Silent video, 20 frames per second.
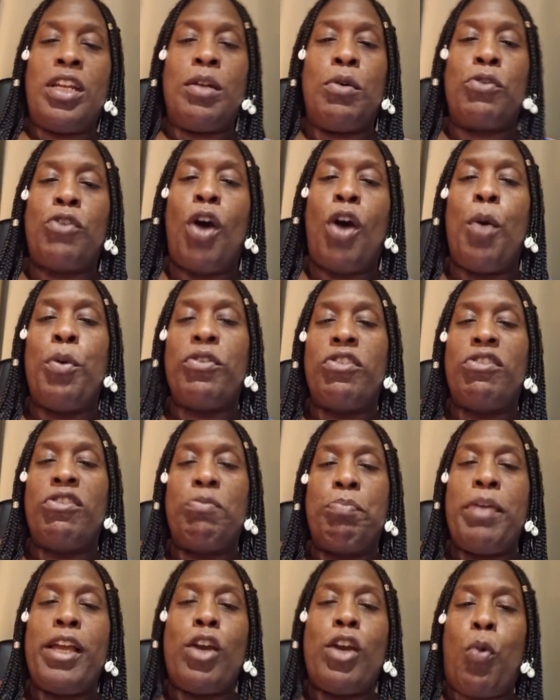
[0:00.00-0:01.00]
There was always this
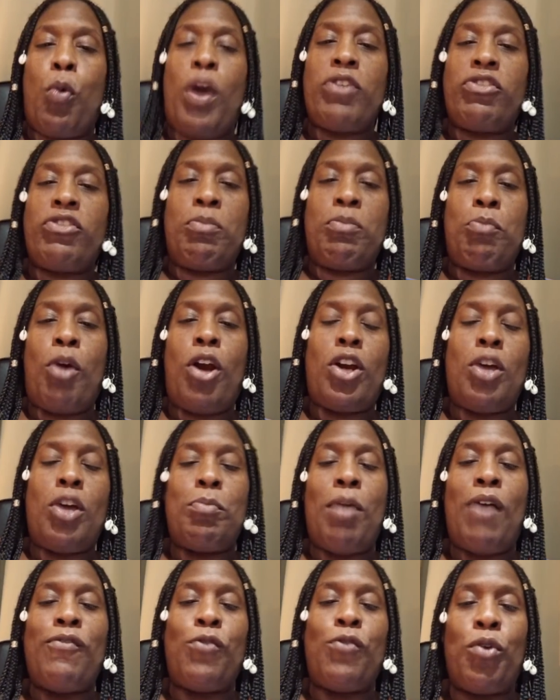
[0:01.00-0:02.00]
big question mark on
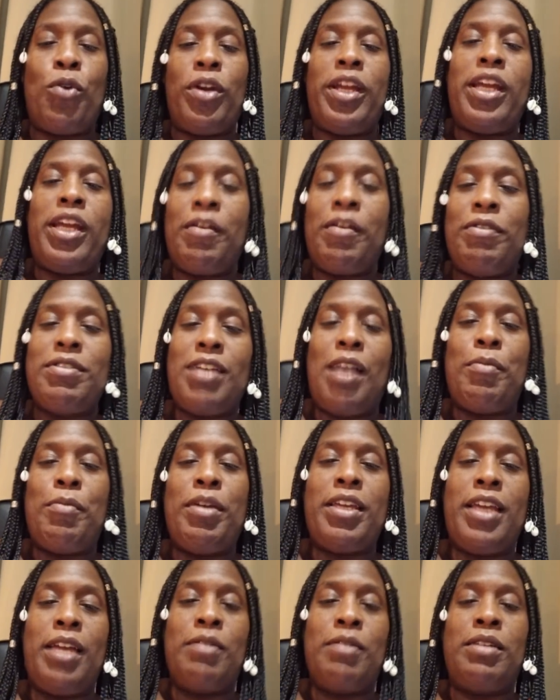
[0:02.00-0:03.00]
my forehead every time it
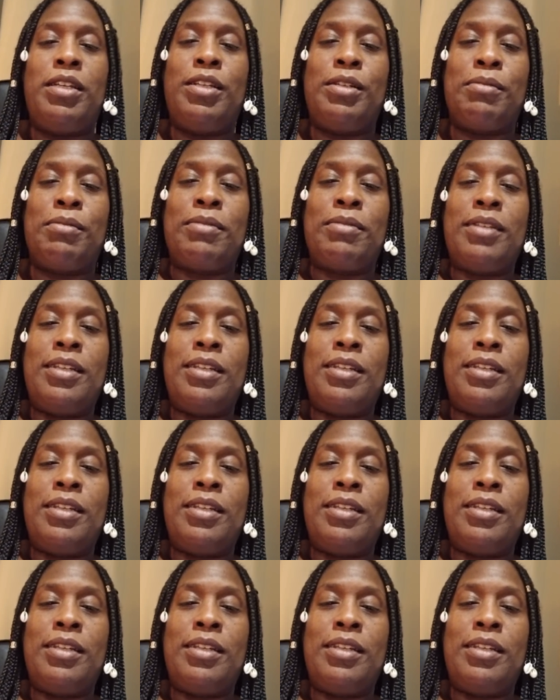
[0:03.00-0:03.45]
came to him.